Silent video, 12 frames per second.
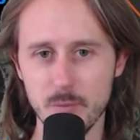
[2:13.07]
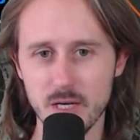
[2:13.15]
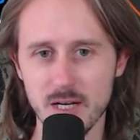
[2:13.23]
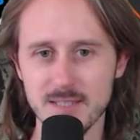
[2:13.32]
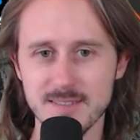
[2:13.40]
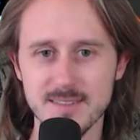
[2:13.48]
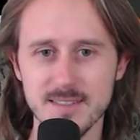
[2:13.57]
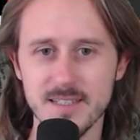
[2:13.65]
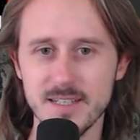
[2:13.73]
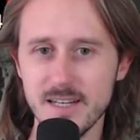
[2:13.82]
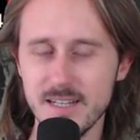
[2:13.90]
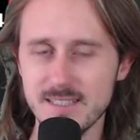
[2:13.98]
because
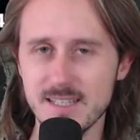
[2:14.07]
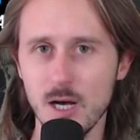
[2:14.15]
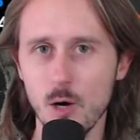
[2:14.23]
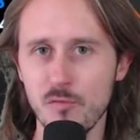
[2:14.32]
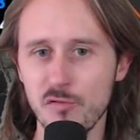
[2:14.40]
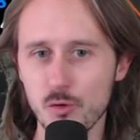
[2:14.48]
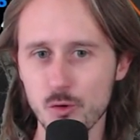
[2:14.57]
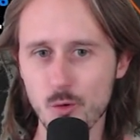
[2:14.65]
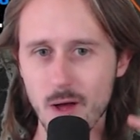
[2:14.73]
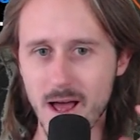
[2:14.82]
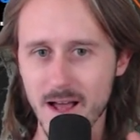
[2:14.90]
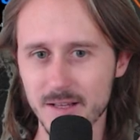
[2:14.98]
it is helpful
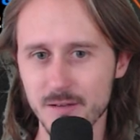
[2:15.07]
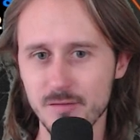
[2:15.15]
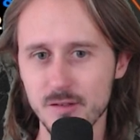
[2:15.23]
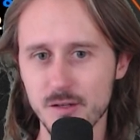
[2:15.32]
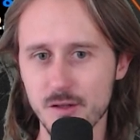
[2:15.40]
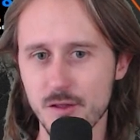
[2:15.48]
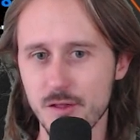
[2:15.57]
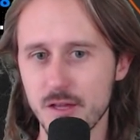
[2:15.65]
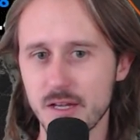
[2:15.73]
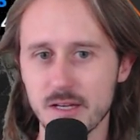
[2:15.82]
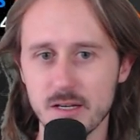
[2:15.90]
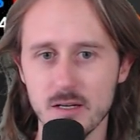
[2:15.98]
to actively
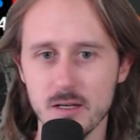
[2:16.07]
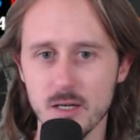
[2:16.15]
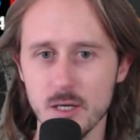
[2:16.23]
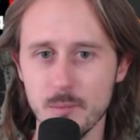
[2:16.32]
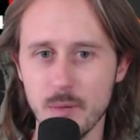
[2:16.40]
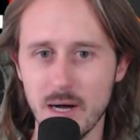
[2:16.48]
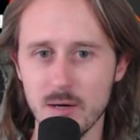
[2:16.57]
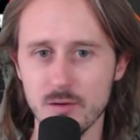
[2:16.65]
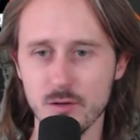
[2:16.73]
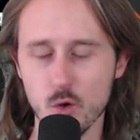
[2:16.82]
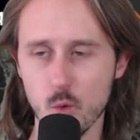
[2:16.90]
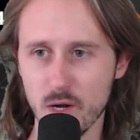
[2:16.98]
think
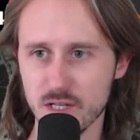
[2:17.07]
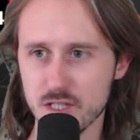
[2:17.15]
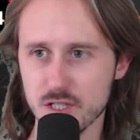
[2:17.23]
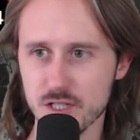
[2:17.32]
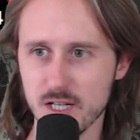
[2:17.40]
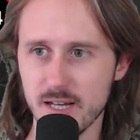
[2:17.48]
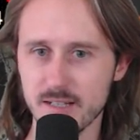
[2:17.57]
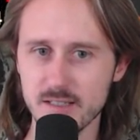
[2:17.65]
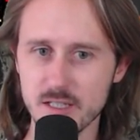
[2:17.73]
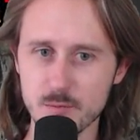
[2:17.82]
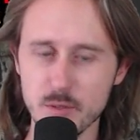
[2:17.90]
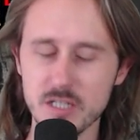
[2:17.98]
about questions like
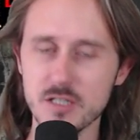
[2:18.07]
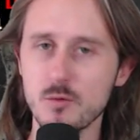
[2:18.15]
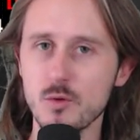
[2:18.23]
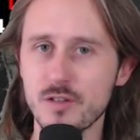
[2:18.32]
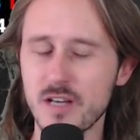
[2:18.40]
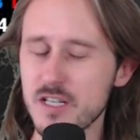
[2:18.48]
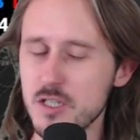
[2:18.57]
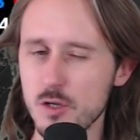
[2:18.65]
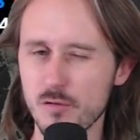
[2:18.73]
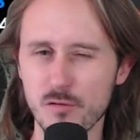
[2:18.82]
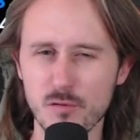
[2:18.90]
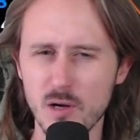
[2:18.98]
this, because it will test you
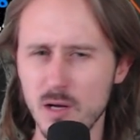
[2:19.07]
of